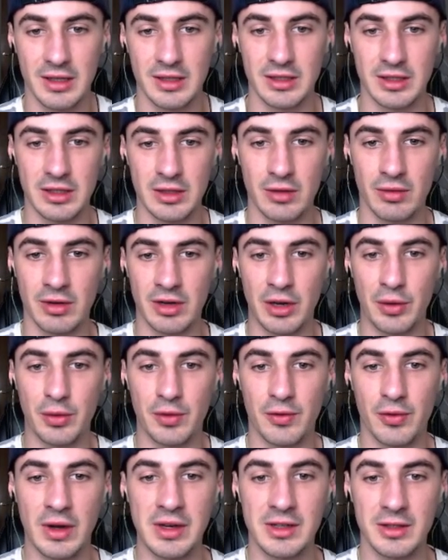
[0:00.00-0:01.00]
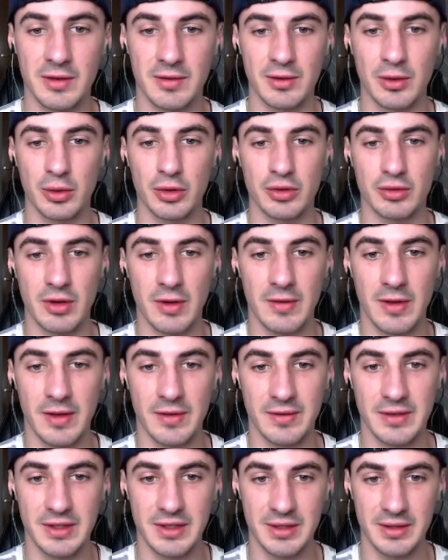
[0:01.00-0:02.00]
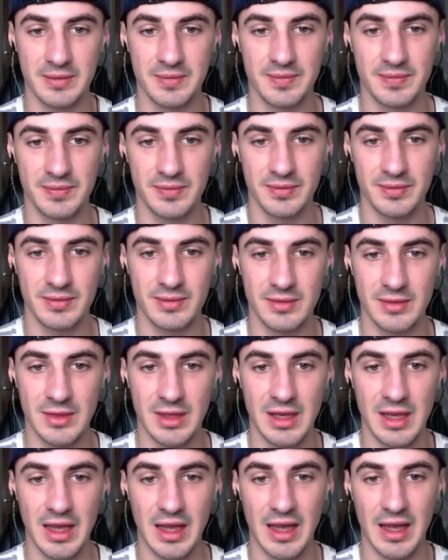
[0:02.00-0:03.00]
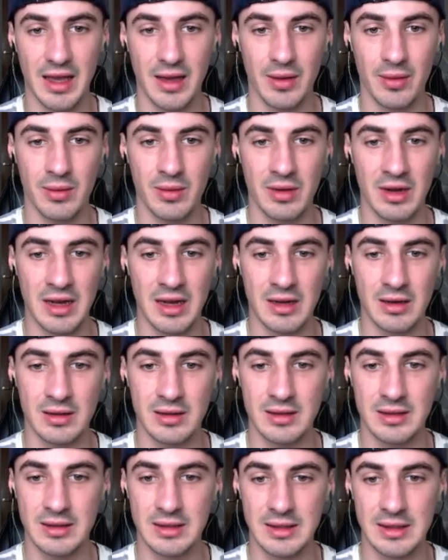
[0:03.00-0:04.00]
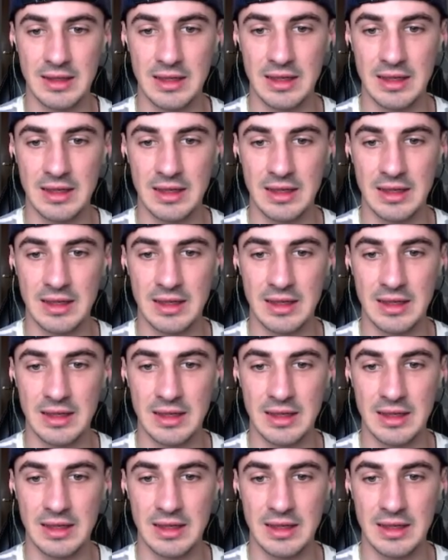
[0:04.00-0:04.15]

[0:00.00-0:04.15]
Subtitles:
so you're an old friend of Lord Griffith's. Yeah, well,